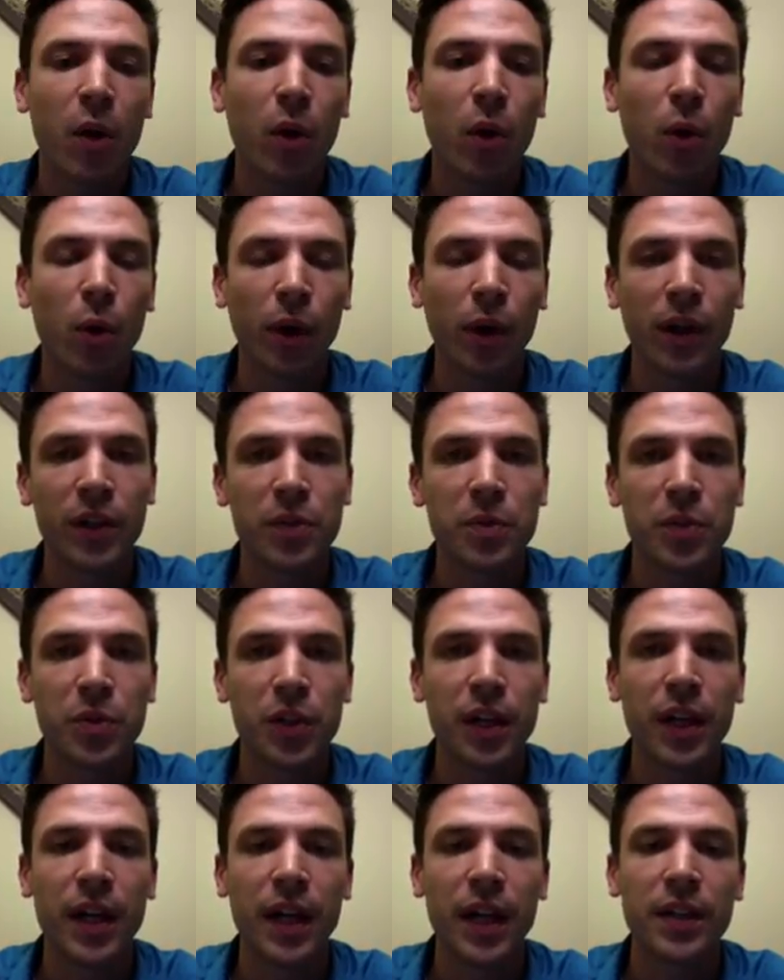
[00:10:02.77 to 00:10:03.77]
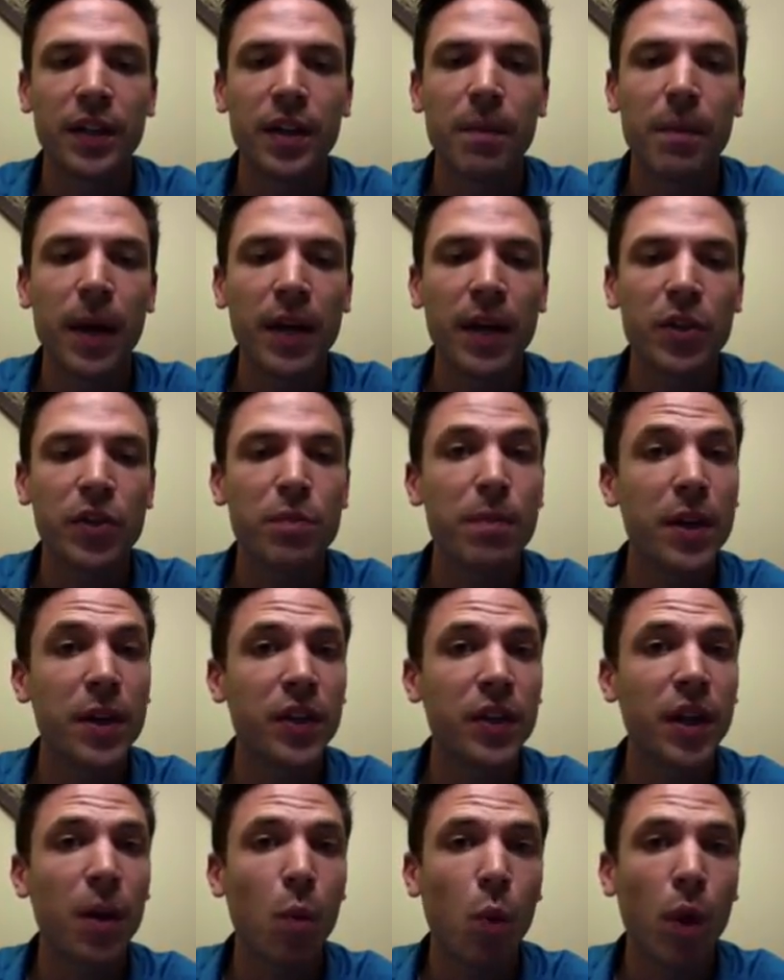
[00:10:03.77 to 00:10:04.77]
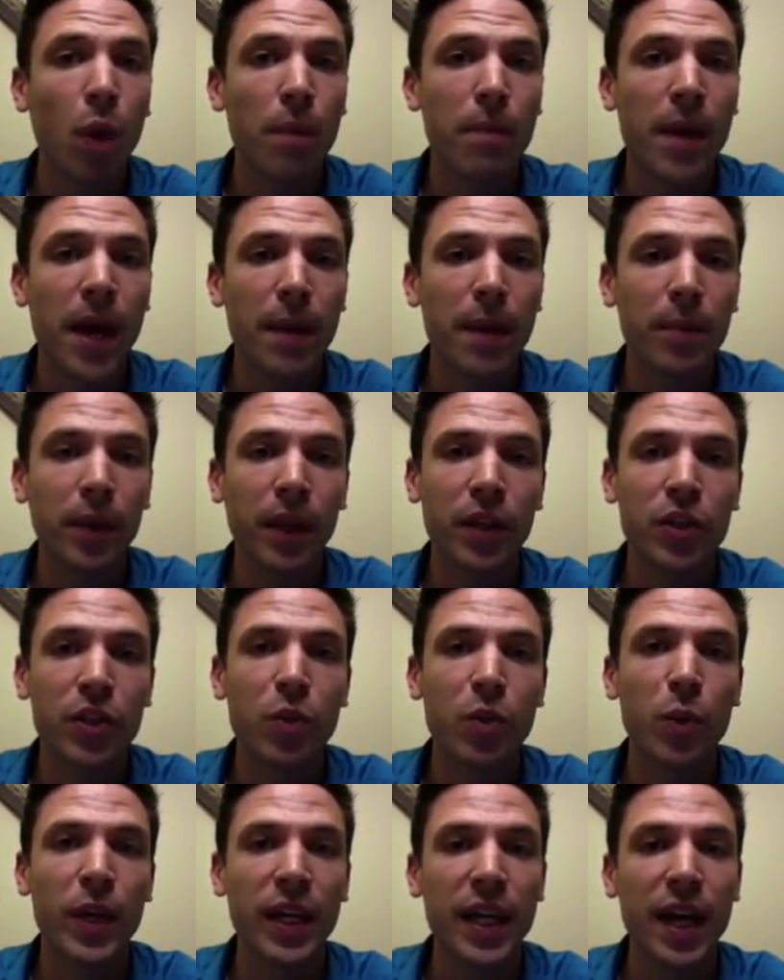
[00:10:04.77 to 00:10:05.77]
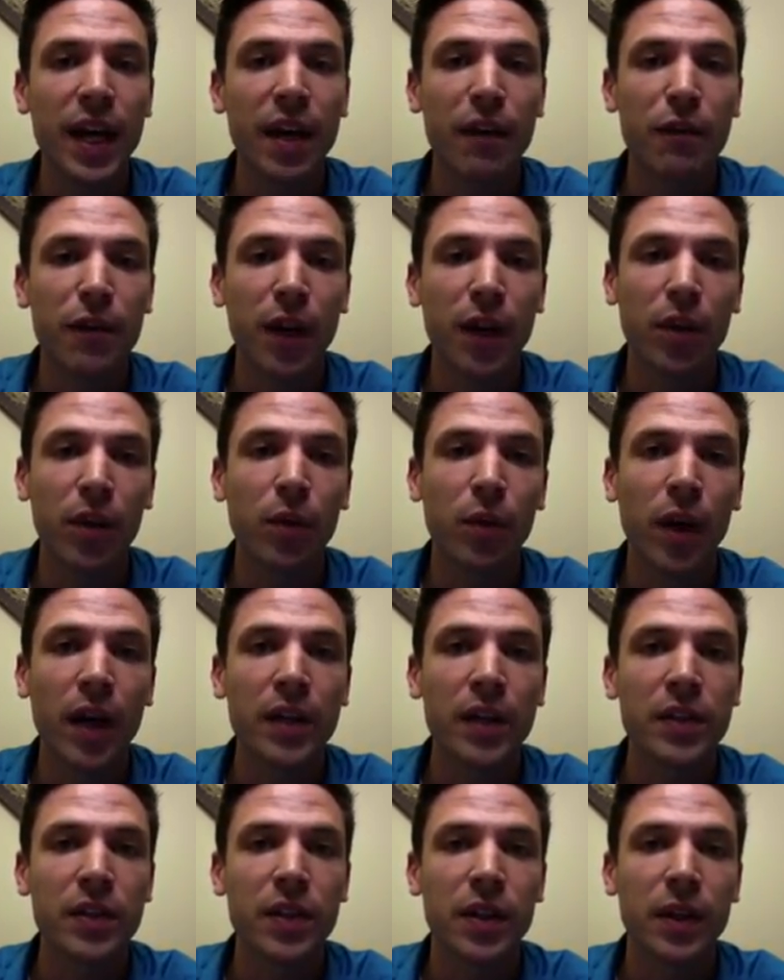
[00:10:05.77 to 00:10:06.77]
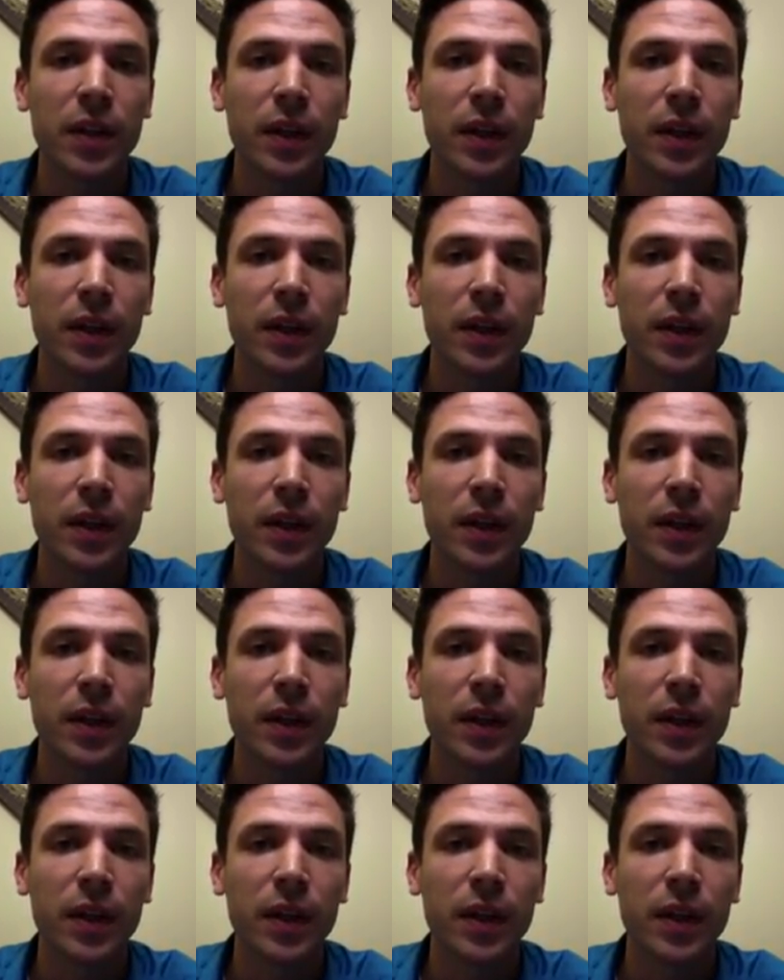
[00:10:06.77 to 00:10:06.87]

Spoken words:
all organisms are connected, and by just messing up one population, we can affect the rest.